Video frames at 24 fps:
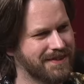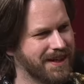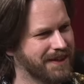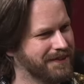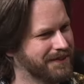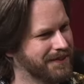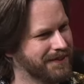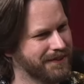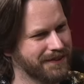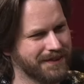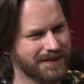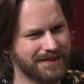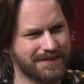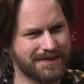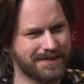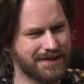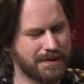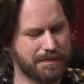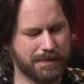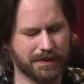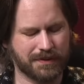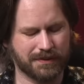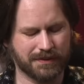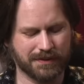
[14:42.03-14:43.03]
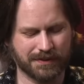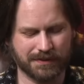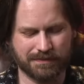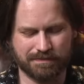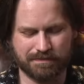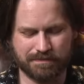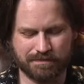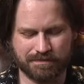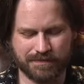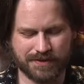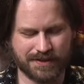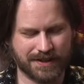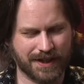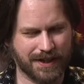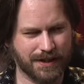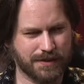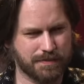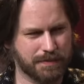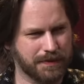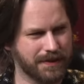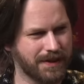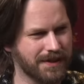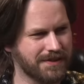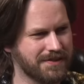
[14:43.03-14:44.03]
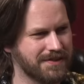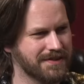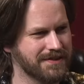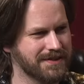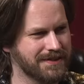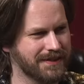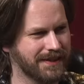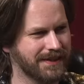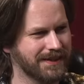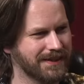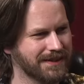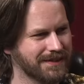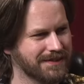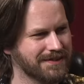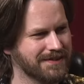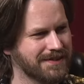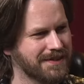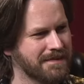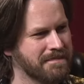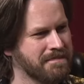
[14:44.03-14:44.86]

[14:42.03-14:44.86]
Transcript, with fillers: the I don't know the typical stage production songs.